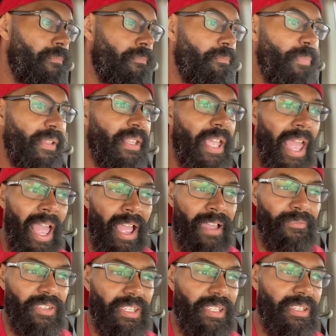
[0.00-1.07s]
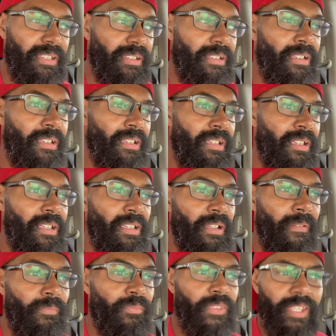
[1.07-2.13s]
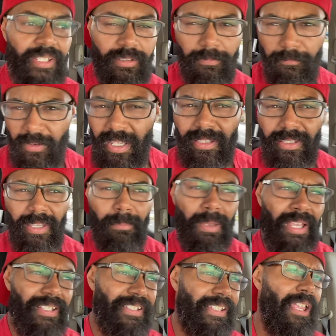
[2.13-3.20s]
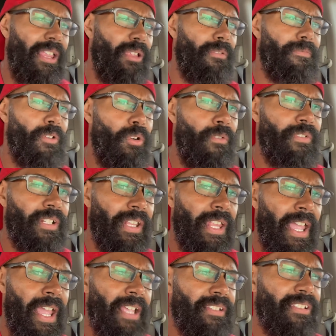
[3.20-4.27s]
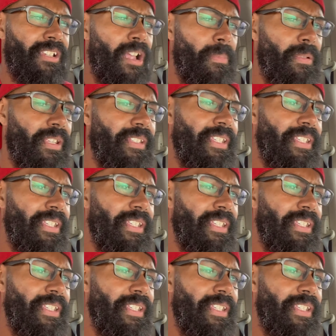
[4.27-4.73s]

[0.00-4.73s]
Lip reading: Been having this feeling myself over the last couple of